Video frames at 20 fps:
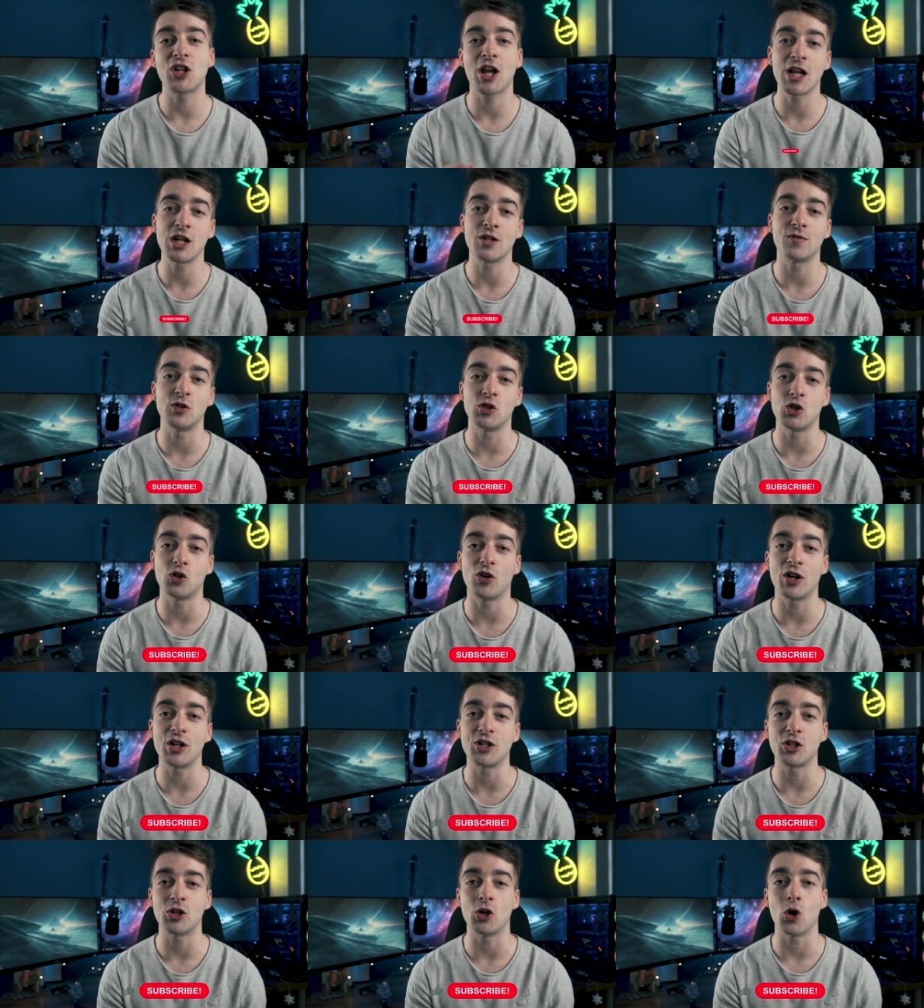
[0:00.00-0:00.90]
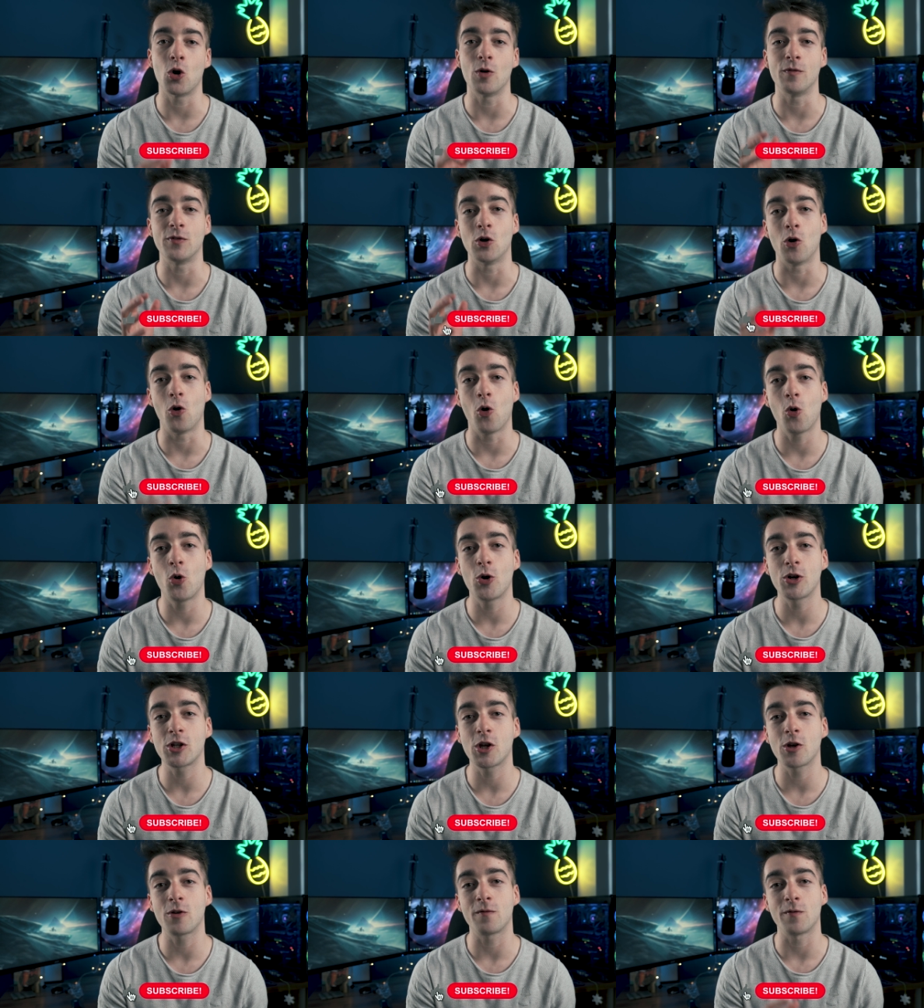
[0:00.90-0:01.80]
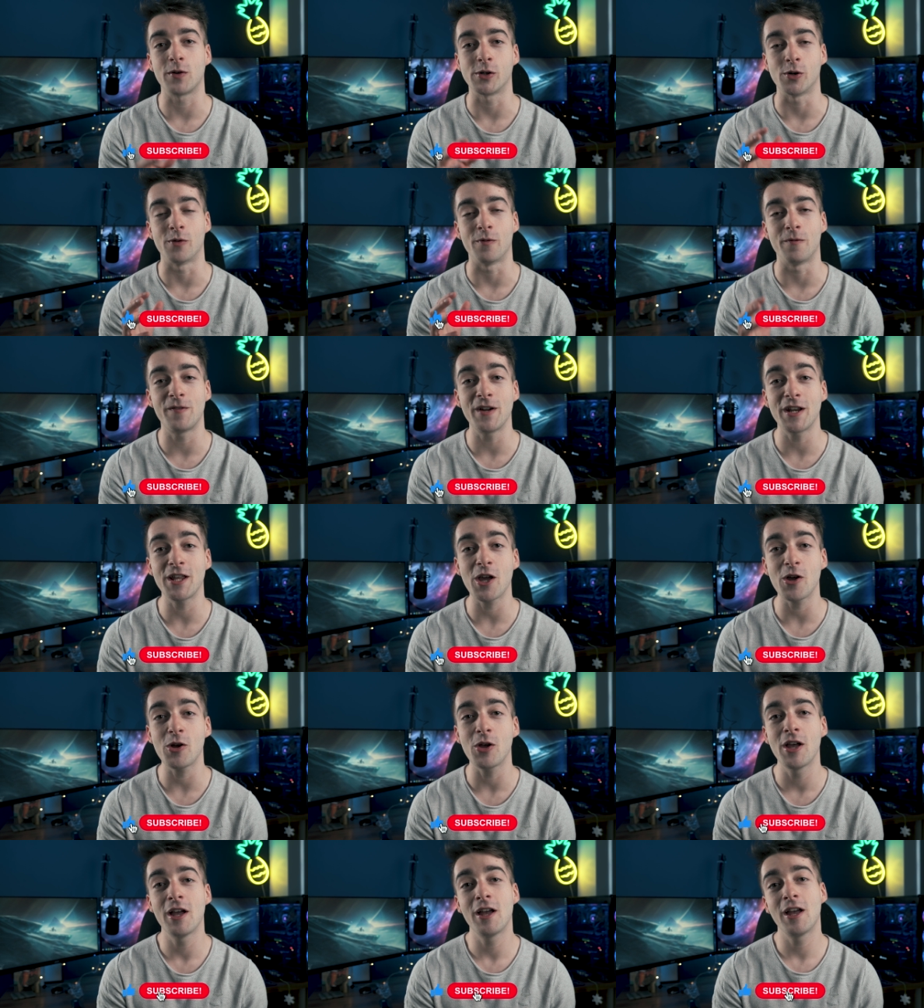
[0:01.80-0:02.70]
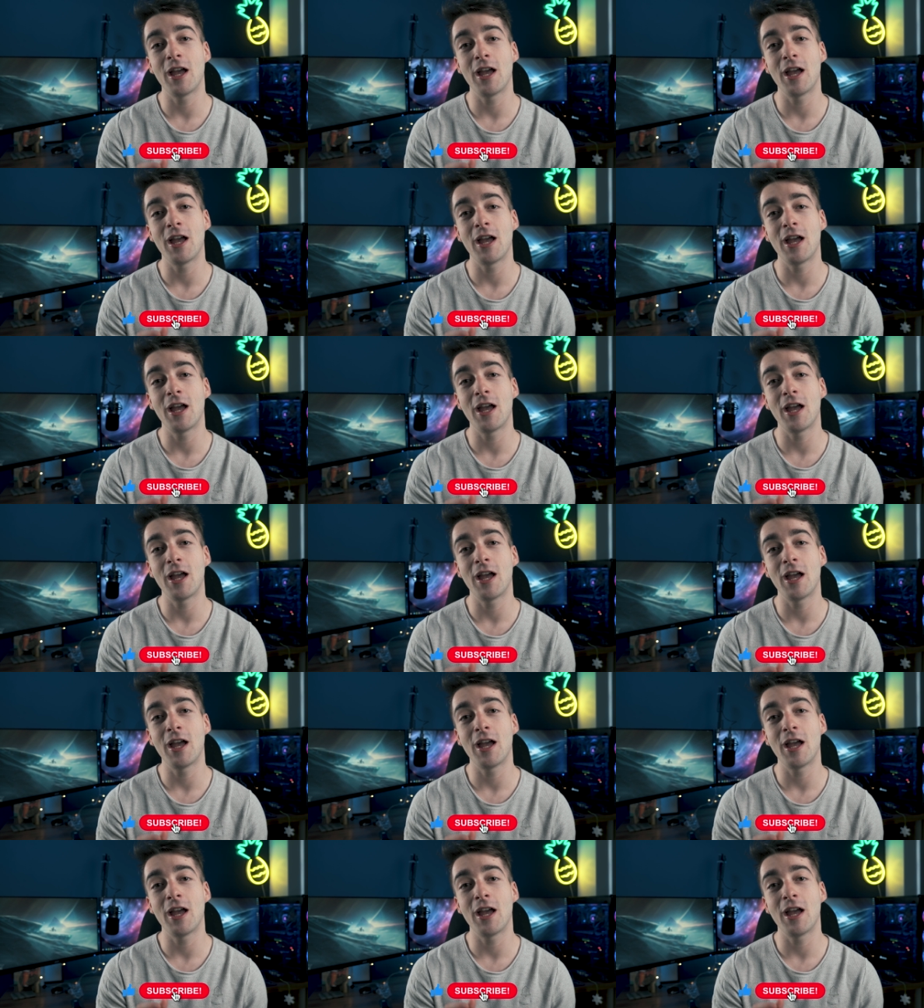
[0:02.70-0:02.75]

change the duration of your audio for your video.